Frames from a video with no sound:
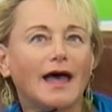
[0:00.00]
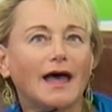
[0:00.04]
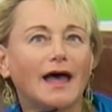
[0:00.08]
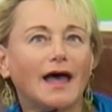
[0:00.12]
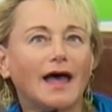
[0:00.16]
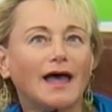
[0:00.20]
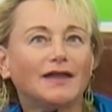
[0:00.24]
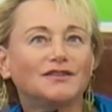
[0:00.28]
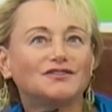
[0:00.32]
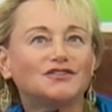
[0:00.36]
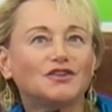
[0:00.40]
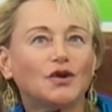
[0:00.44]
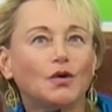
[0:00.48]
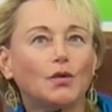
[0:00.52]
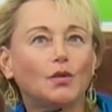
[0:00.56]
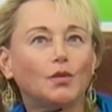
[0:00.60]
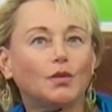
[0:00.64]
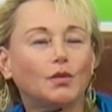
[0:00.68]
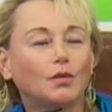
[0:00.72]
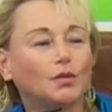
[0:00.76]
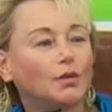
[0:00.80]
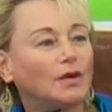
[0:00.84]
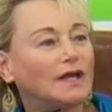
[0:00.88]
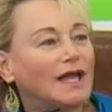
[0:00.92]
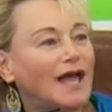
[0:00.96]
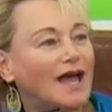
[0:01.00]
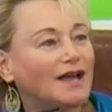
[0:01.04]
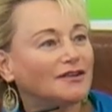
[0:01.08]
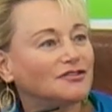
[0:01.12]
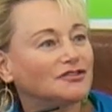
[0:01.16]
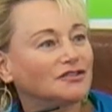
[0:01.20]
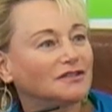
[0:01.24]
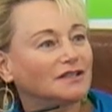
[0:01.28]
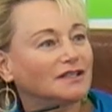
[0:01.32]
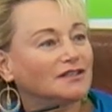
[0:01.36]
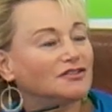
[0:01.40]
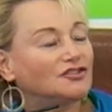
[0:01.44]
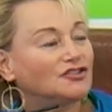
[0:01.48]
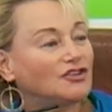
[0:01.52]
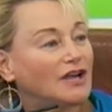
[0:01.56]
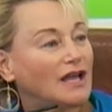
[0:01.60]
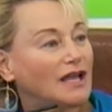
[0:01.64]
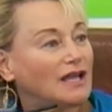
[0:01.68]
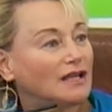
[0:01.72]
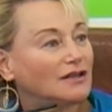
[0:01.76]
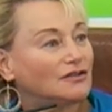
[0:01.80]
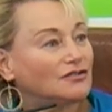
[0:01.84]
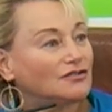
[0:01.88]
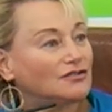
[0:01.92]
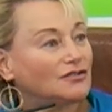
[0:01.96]
And so we actually
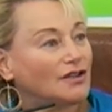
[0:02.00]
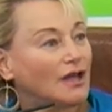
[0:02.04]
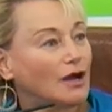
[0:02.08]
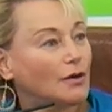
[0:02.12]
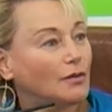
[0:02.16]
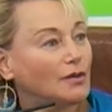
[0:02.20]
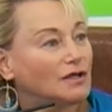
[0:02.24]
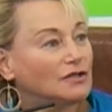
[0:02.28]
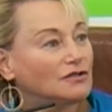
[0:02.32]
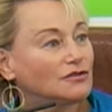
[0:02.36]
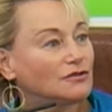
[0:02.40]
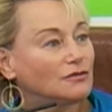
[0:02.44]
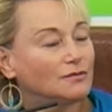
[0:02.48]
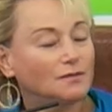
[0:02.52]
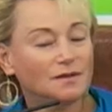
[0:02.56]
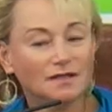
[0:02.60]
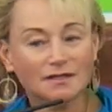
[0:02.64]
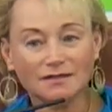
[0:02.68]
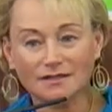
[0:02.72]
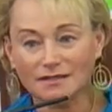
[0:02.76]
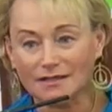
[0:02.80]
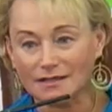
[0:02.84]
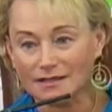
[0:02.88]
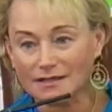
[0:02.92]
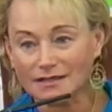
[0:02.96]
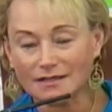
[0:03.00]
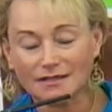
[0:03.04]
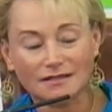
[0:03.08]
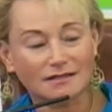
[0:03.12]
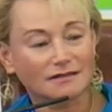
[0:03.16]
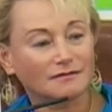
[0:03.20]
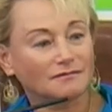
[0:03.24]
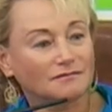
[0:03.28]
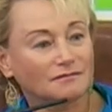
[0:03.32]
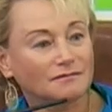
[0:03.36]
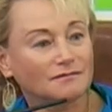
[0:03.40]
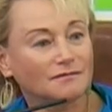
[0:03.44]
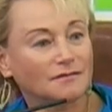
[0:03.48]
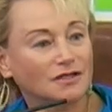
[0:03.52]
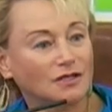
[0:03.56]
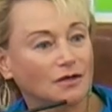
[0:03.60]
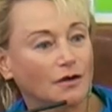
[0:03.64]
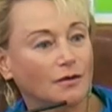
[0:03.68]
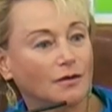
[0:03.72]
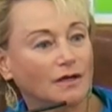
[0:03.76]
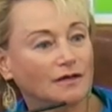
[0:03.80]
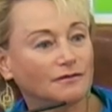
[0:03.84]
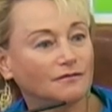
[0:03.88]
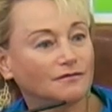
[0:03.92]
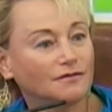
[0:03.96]
changed how we do business,
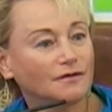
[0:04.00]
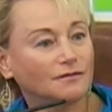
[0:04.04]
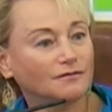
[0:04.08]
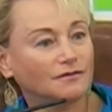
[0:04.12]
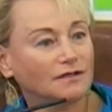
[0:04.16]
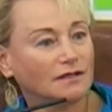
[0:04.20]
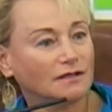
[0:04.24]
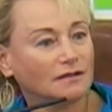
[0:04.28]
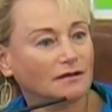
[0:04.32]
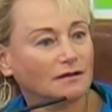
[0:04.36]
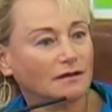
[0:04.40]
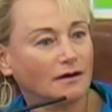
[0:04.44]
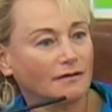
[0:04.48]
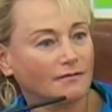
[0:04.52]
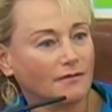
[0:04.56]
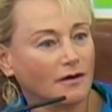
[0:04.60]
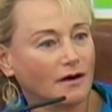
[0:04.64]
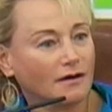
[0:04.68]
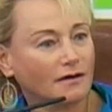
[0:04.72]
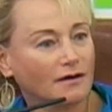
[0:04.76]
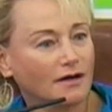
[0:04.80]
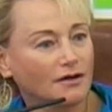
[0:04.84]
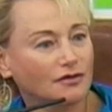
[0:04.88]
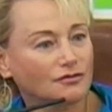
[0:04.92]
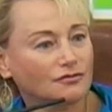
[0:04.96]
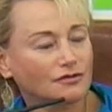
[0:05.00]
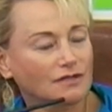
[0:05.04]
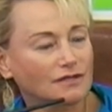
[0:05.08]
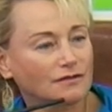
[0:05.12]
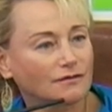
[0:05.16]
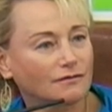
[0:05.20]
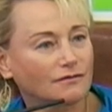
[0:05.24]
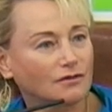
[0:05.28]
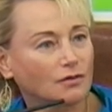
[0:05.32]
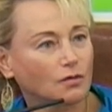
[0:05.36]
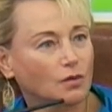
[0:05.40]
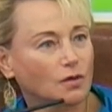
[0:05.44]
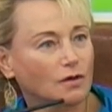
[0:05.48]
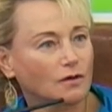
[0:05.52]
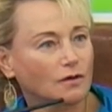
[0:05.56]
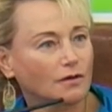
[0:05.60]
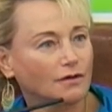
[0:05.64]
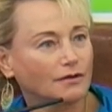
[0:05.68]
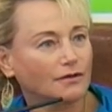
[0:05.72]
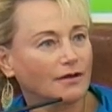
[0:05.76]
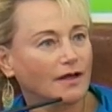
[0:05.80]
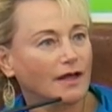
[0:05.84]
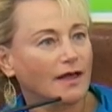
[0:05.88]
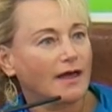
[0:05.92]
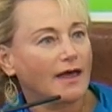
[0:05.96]
in 50 of our countries of the
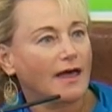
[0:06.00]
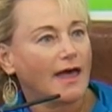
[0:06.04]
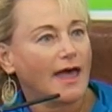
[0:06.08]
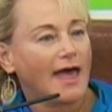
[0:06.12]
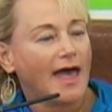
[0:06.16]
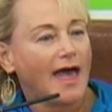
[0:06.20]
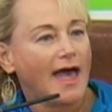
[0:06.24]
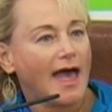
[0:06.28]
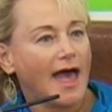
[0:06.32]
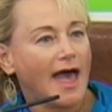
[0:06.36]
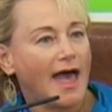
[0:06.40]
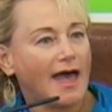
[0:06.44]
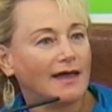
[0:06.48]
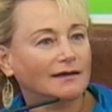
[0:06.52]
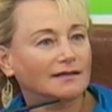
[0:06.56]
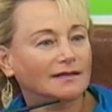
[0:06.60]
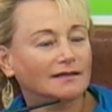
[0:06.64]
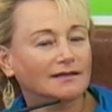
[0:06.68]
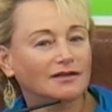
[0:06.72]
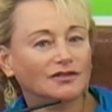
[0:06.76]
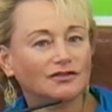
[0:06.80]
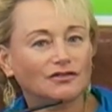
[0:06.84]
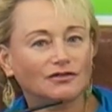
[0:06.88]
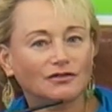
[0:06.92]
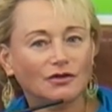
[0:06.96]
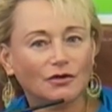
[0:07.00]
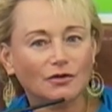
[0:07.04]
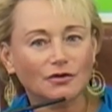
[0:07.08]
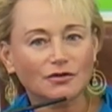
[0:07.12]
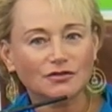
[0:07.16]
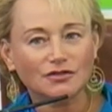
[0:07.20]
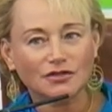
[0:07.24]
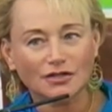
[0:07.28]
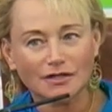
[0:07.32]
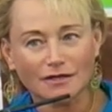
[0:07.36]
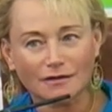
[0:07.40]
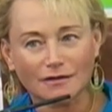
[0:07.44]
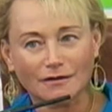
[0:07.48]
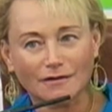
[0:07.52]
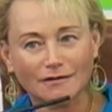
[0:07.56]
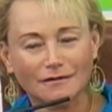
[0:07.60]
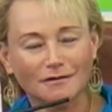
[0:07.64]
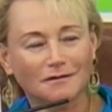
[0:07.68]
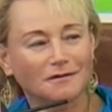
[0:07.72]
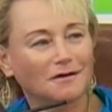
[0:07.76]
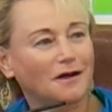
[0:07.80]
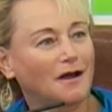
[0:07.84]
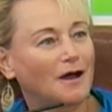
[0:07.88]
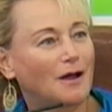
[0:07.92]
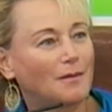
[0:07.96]
world. And in its third
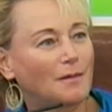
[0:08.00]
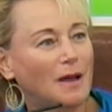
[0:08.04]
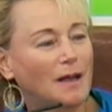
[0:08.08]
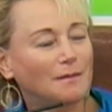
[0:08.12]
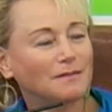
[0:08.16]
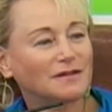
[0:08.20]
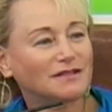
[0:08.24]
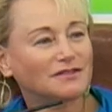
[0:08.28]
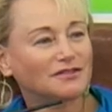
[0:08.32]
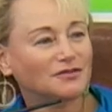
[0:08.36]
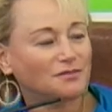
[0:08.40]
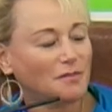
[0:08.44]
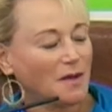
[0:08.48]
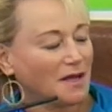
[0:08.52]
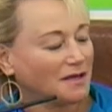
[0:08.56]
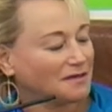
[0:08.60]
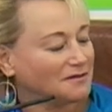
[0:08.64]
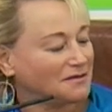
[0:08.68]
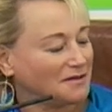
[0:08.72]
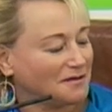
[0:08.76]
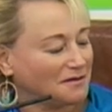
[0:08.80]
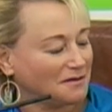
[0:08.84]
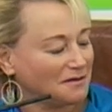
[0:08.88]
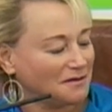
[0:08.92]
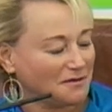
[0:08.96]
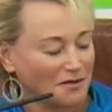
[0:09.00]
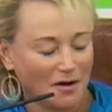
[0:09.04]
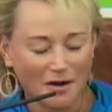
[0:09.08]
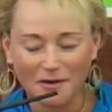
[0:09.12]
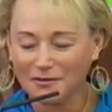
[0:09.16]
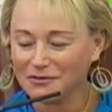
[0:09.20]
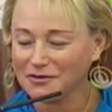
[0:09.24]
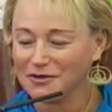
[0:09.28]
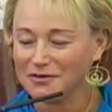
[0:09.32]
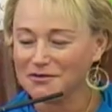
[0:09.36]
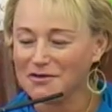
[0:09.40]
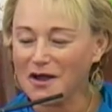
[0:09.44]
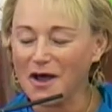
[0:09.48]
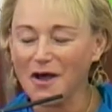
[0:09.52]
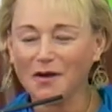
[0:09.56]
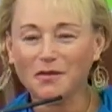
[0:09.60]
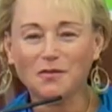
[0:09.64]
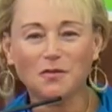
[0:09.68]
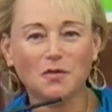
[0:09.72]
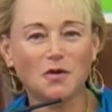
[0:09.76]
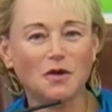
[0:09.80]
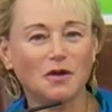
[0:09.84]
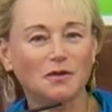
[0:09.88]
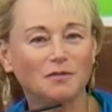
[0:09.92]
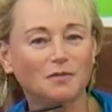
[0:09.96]
year, I'm expecting, I could knock
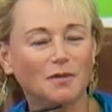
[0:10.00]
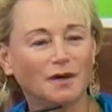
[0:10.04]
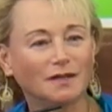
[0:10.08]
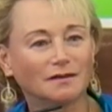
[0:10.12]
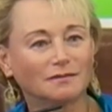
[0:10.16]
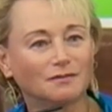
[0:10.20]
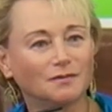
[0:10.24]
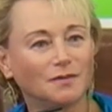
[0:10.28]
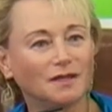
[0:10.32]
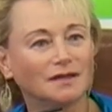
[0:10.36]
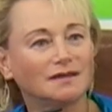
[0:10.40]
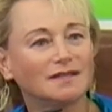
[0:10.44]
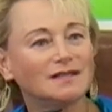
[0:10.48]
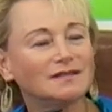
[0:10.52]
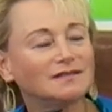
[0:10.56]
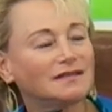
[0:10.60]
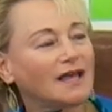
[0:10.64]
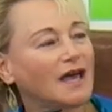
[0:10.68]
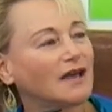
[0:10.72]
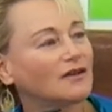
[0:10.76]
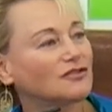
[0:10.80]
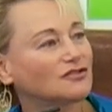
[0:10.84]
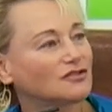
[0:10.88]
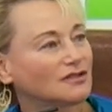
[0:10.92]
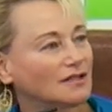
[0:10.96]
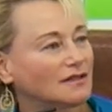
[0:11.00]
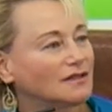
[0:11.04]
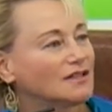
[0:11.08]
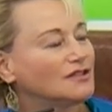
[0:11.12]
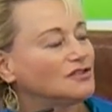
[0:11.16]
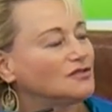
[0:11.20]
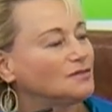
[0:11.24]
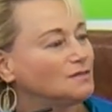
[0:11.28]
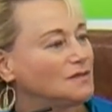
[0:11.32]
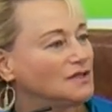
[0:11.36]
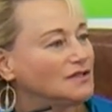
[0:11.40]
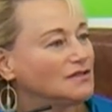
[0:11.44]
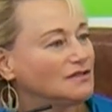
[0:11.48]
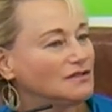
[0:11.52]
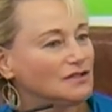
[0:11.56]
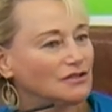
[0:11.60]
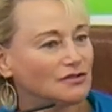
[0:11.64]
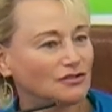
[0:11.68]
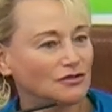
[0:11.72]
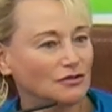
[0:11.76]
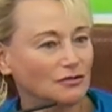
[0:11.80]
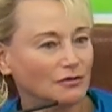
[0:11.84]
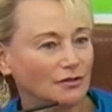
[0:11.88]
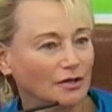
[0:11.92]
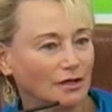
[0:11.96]
wood, but this
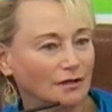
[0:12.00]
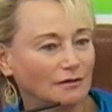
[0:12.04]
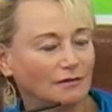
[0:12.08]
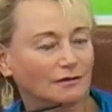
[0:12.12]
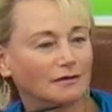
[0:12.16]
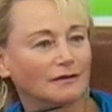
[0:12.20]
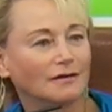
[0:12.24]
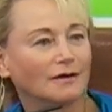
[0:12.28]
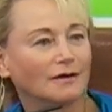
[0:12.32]
business unit